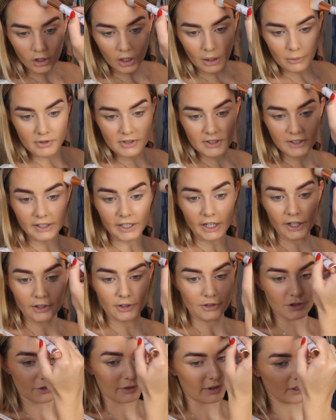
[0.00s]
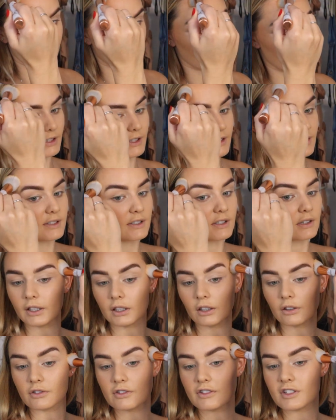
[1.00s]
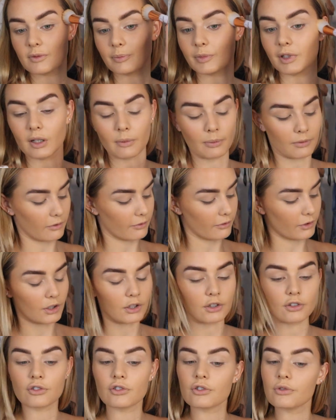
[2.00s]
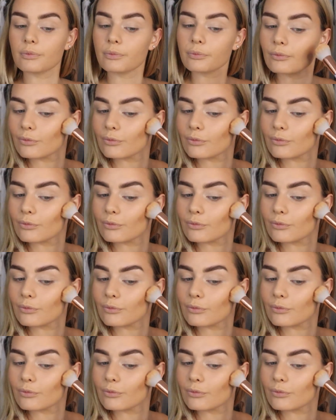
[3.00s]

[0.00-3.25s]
Yeah, I'm just gonna carry on doing this, and I'll just speed up the footage.